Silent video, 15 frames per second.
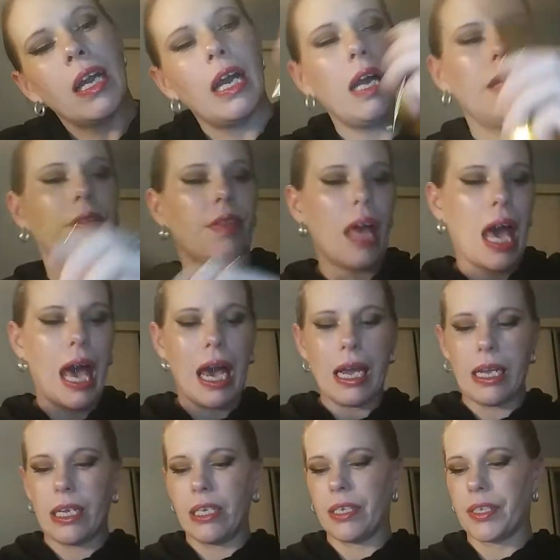And that
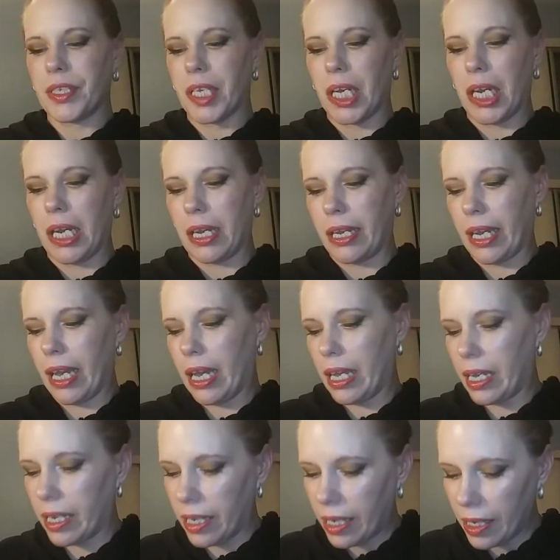is like
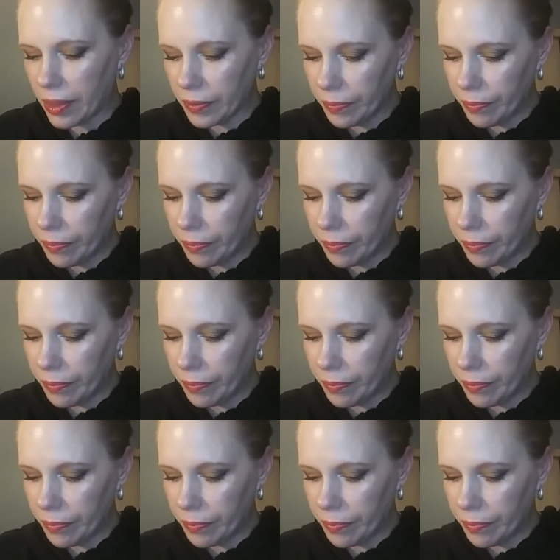a